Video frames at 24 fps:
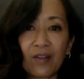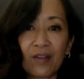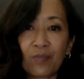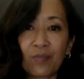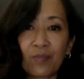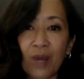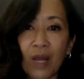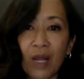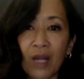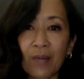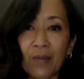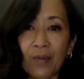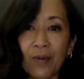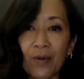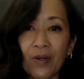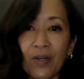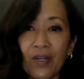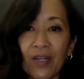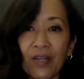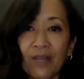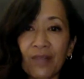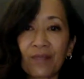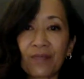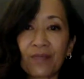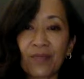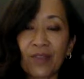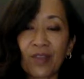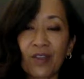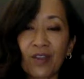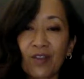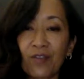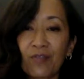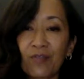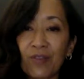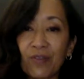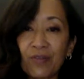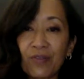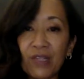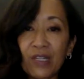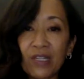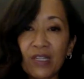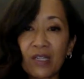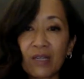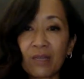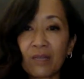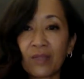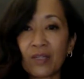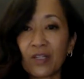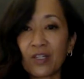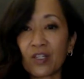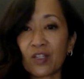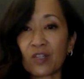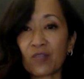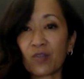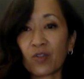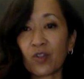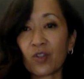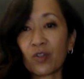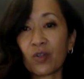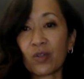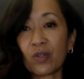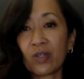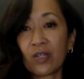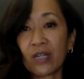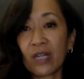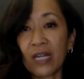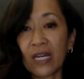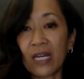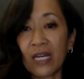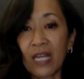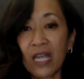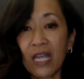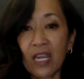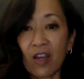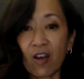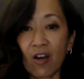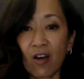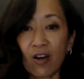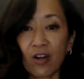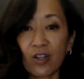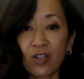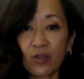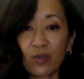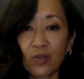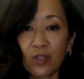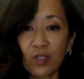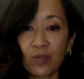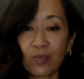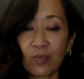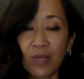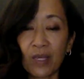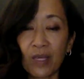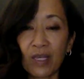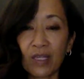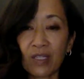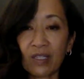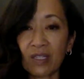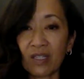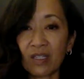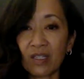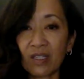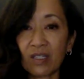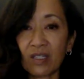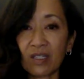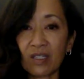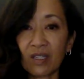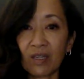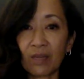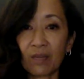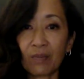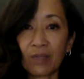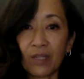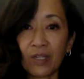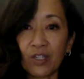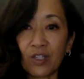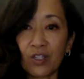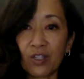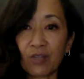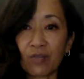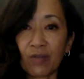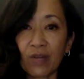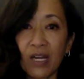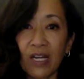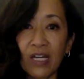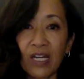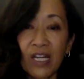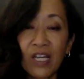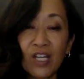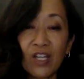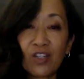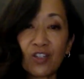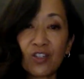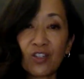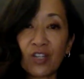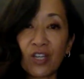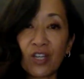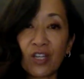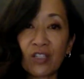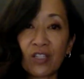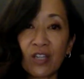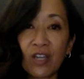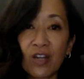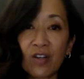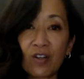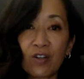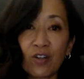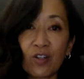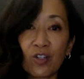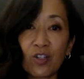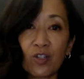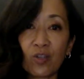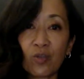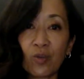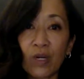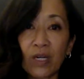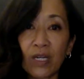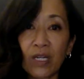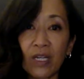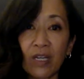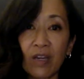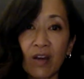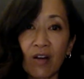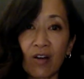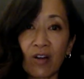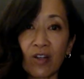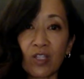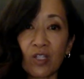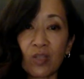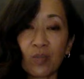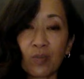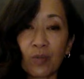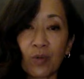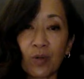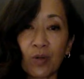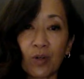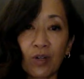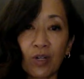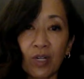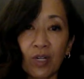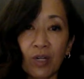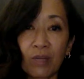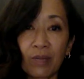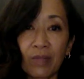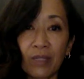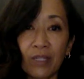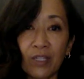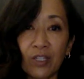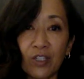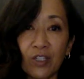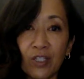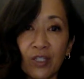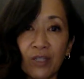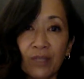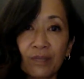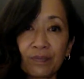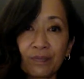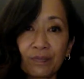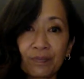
Brock Purdy, 15 completions for 288 yards, which makes his completion rate just under 20 yards per completion.